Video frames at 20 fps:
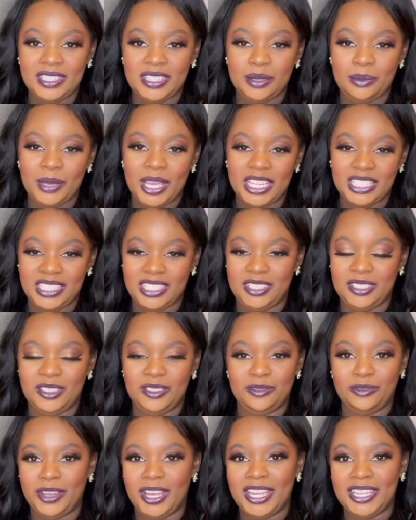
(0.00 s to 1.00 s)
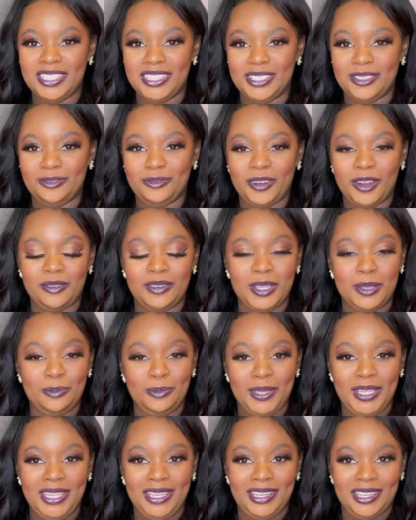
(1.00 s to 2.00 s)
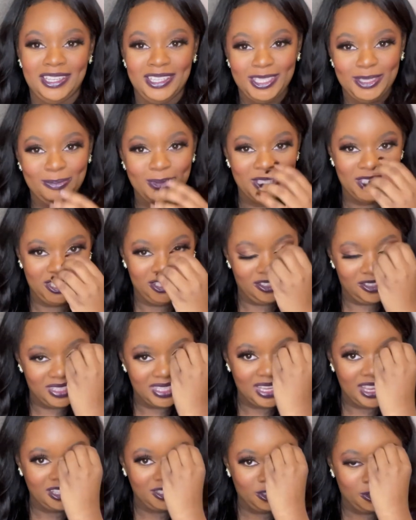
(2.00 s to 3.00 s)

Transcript: to me, I didn't find it very appealing, especially because I had